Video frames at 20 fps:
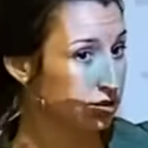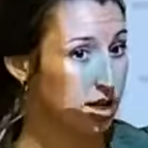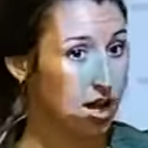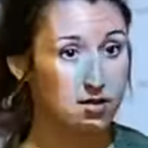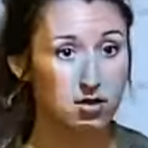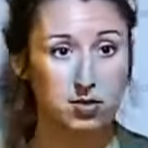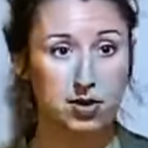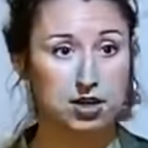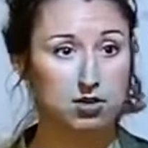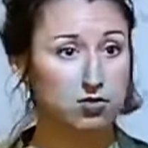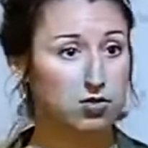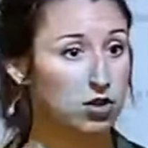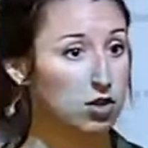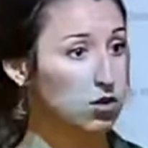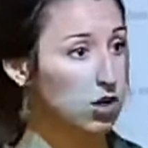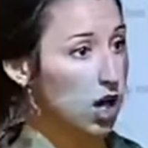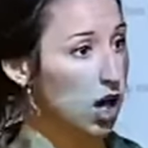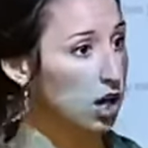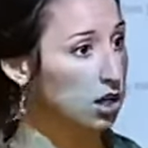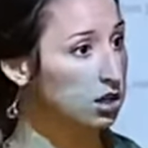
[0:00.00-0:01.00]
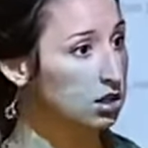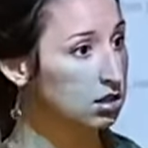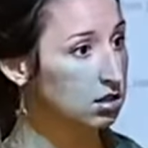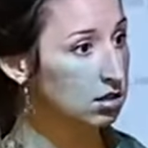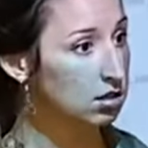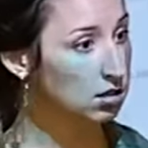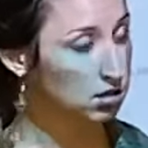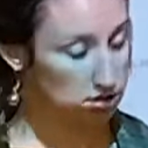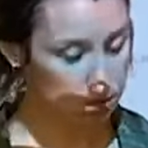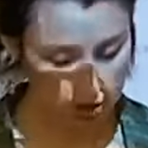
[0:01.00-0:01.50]
Everybody feel okay?
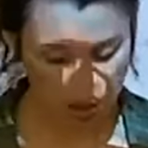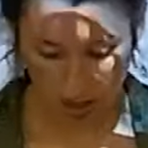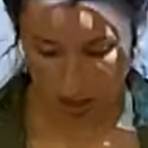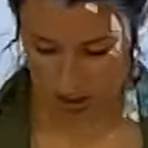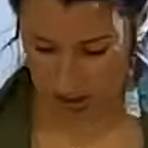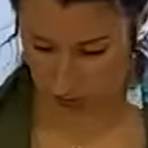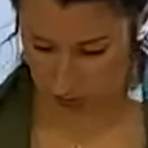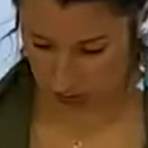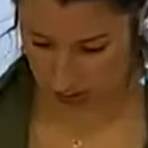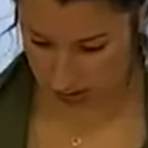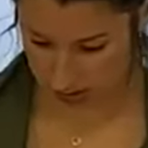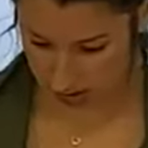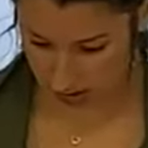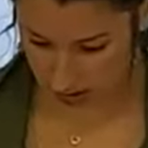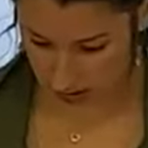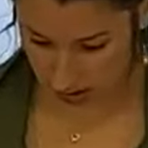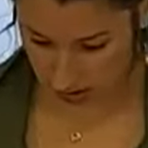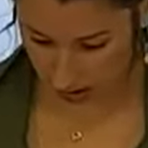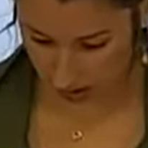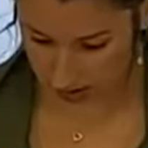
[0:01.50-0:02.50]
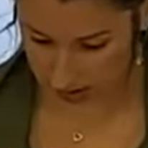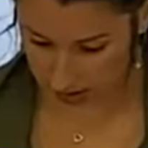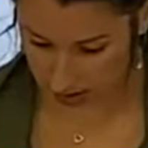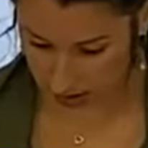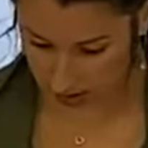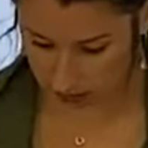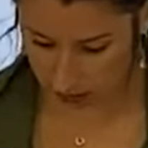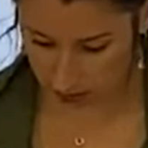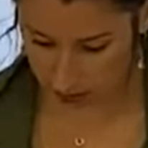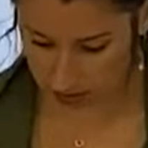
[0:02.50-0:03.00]
Easy breezy. I think
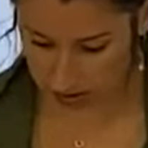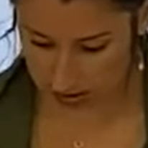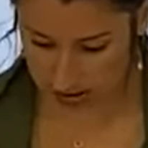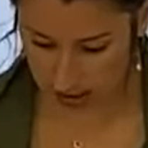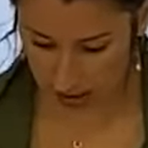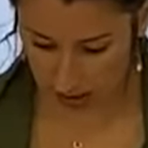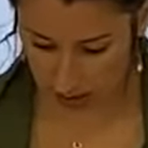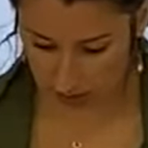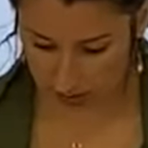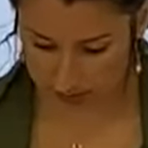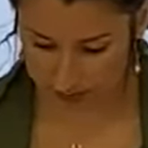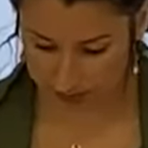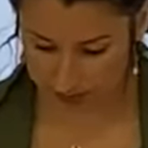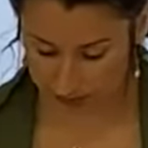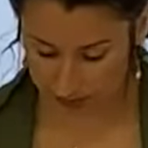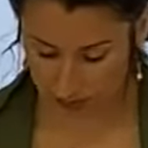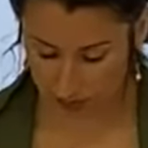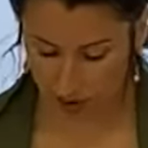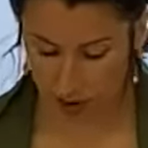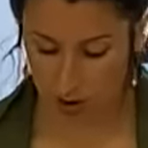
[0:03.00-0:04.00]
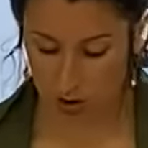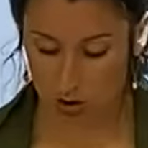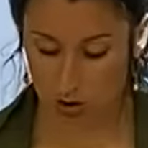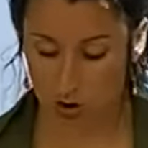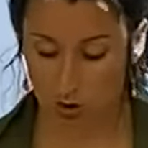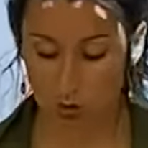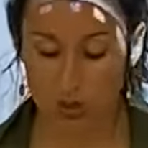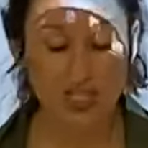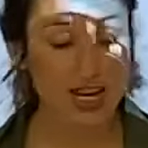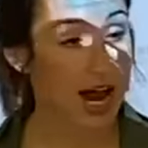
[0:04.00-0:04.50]
if you missed that one,
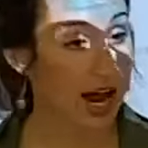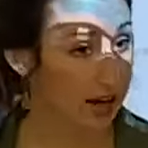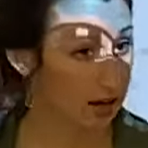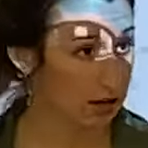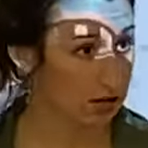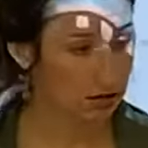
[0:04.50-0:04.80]
you were tired.